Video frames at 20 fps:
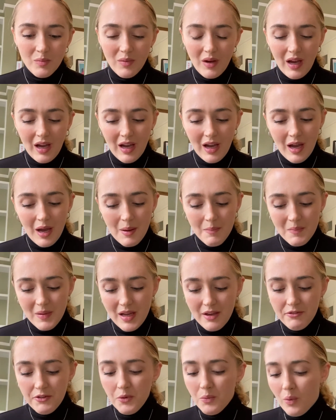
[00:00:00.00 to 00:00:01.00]

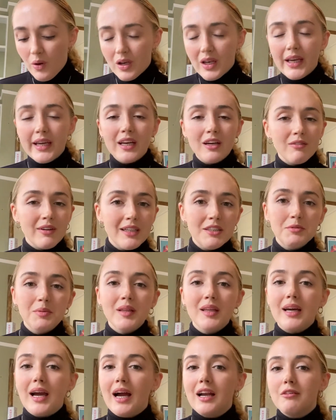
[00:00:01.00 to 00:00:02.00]
if you want like an arrangement
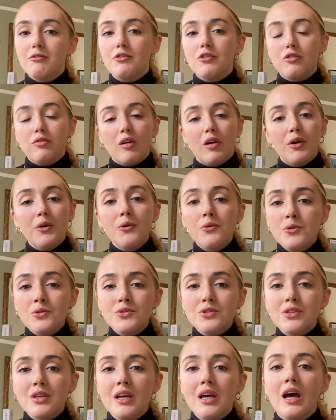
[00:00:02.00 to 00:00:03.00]
that kind of
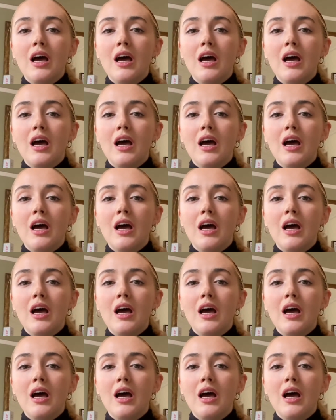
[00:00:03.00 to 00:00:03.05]
grows,